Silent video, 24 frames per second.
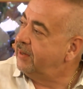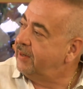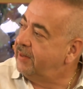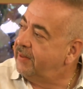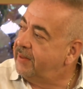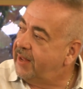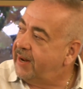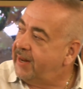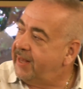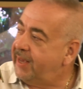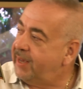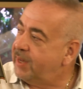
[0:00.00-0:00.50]

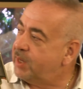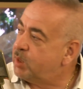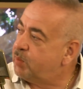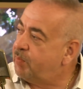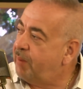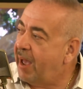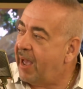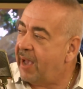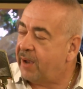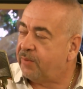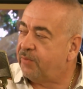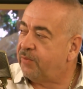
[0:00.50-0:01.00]
that he is
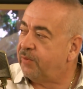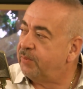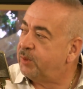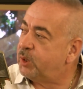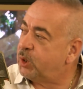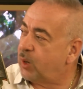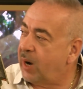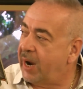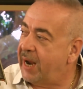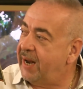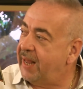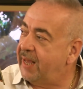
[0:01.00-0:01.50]
back from
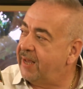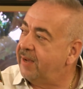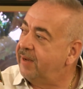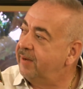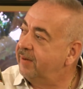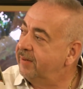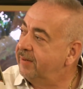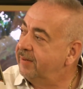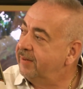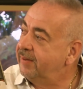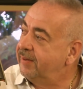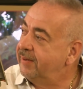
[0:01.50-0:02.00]
training
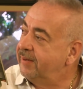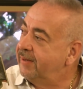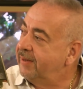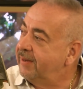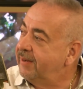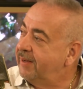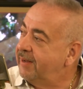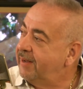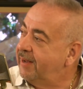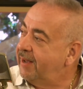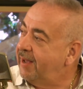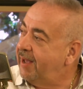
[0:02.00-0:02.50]

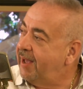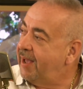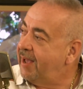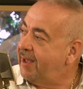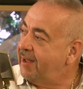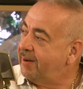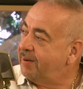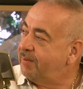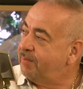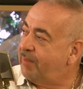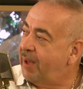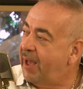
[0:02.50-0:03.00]

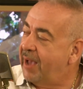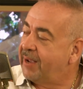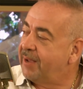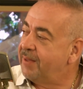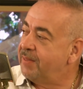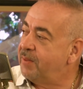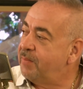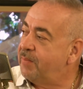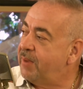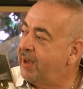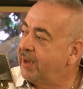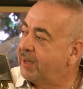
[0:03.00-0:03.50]
and back
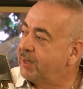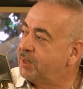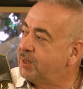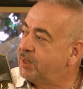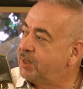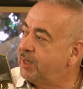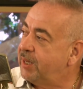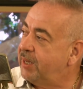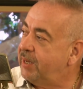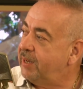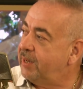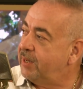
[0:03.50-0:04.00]
in the
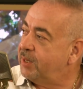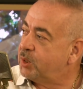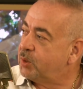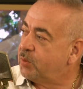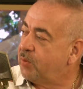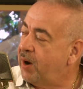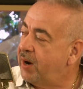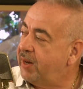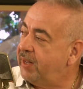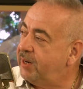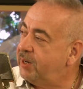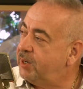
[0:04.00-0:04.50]
mix, he is
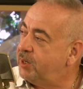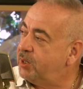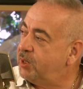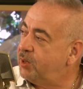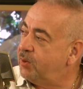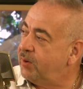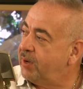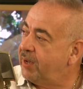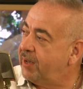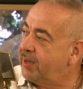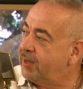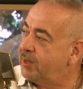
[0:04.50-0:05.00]
ready to
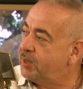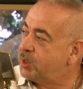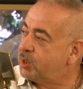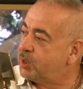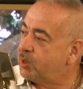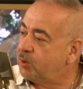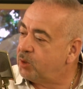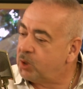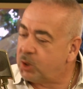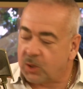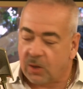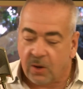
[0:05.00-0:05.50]
do his.
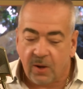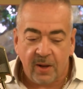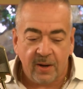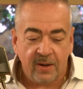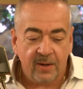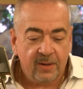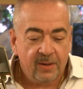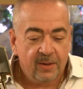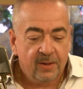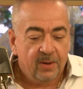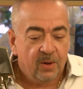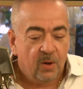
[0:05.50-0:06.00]
So
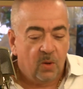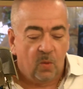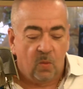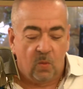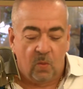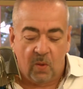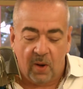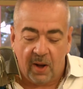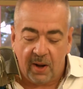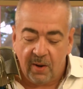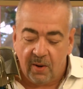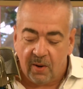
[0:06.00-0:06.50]
Sean,
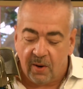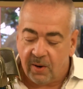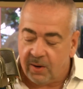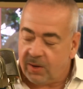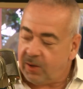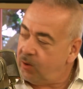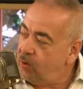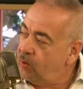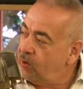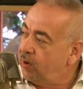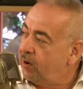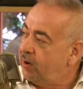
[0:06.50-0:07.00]
what are
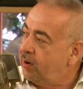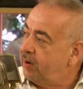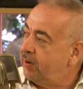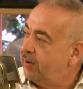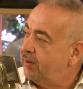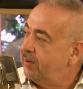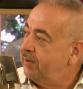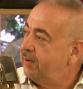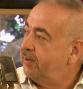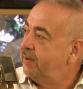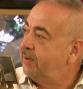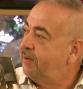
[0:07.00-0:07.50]
your
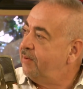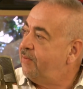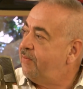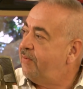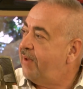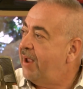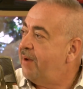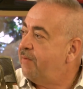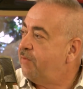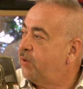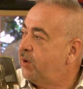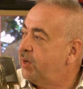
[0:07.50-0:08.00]

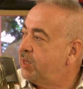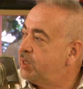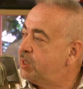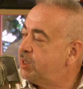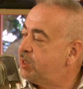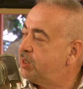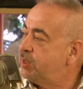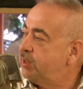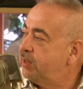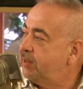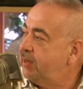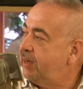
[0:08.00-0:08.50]

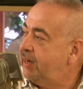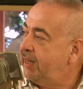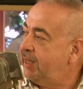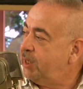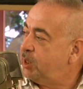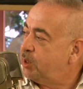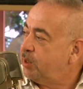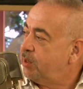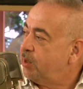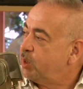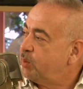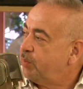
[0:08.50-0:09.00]
favorites in each of those